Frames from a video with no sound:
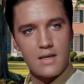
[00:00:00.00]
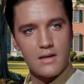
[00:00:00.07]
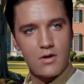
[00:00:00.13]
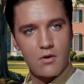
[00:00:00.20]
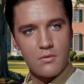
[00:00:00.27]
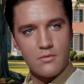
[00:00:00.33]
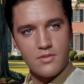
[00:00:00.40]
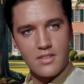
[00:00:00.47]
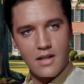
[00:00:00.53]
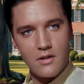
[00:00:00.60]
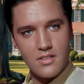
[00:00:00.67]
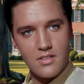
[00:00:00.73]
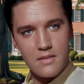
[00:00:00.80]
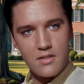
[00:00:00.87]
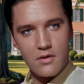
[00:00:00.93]
and home
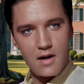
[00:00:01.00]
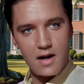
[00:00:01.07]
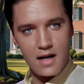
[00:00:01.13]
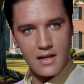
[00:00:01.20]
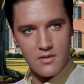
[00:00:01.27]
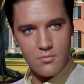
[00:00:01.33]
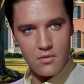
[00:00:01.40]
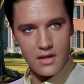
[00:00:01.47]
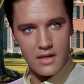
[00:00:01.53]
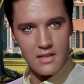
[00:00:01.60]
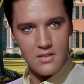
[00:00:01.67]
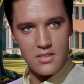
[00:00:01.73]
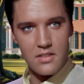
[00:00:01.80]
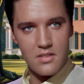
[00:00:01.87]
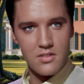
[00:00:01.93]
sales hit their highest
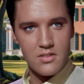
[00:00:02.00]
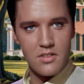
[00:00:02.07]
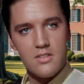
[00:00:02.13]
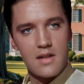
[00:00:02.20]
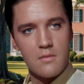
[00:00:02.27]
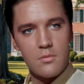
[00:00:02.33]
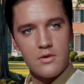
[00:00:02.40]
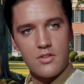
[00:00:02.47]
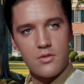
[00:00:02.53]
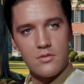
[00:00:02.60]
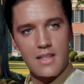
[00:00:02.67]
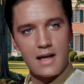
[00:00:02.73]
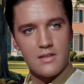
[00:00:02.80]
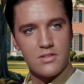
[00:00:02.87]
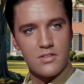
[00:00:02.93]
reading since December
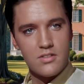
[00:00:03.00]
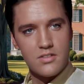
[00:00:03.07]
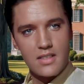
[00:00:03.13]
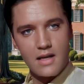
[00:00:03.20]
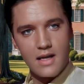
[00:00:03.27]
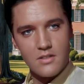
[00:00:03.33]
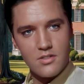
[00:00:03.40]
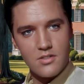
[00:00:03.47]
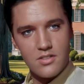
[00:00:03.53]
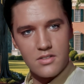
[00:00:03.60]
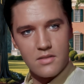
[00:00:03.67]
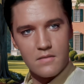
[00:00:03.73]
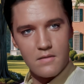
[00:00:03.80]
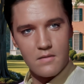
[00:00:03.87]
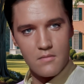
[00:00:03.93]
2006.